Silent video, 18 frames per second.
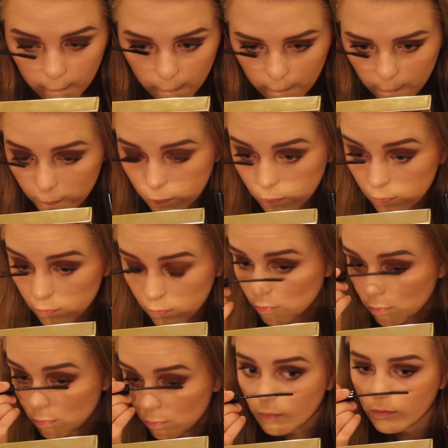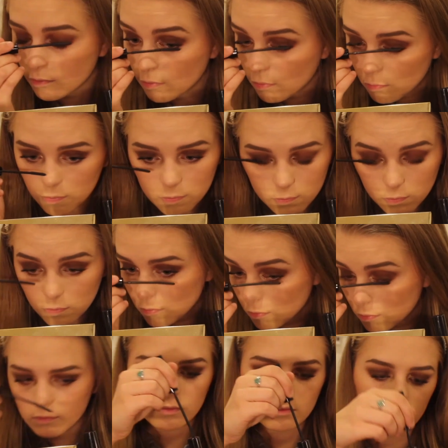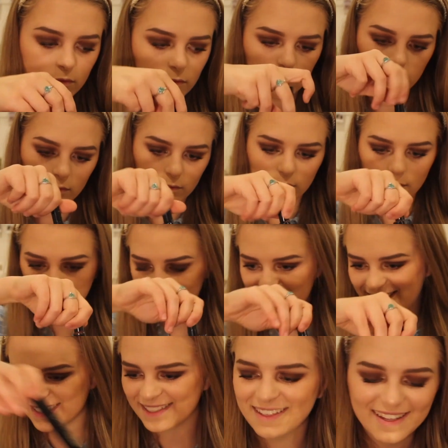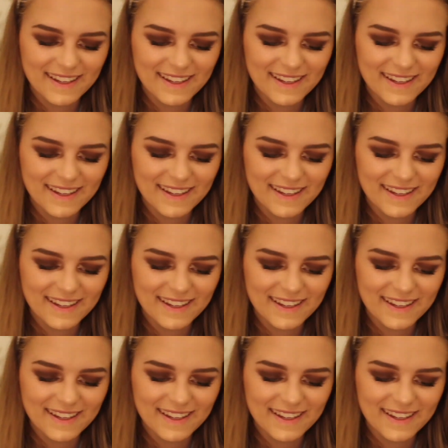It's a natural response. So that's